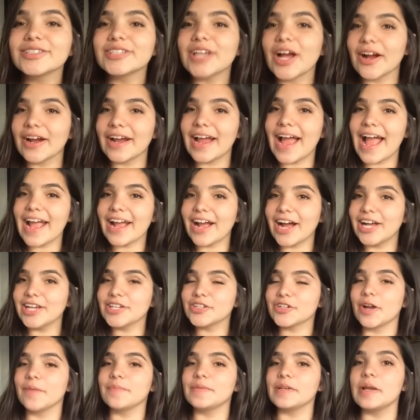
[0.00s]
Sorry, I got
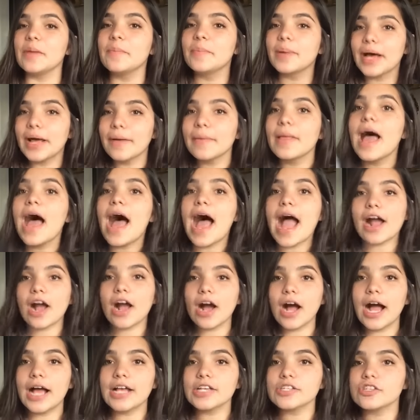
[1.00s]
interrupted. But I
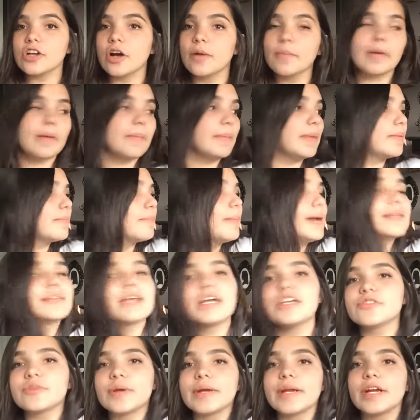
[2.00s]
got asked to homecoming. My
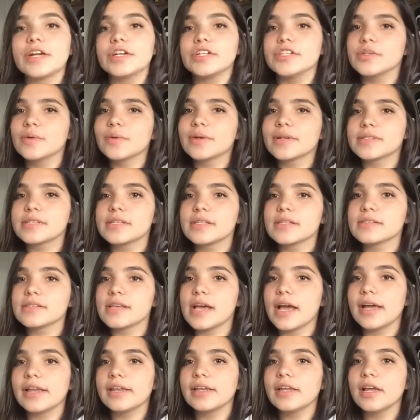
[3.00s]
sign's right here. Do you want to see the
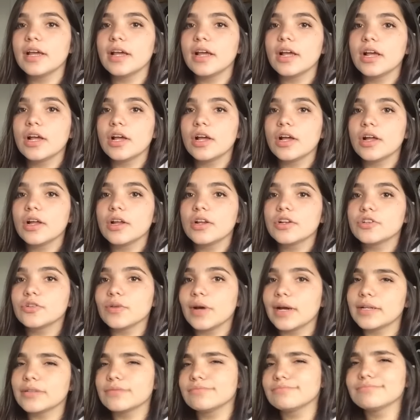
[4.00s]
sign?
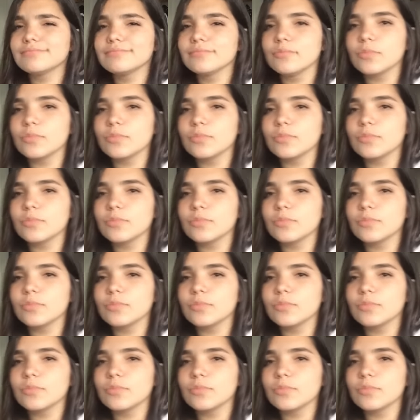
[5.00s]
Whatever,